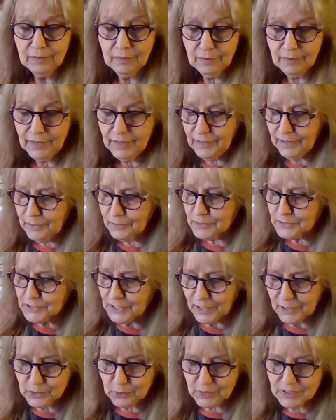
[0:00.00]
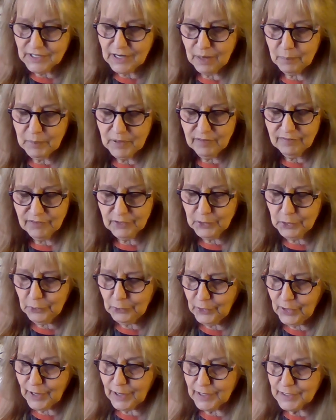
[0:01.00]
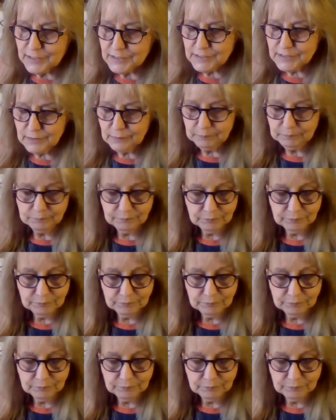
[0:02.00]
All right, air signs, what's happening for you guys?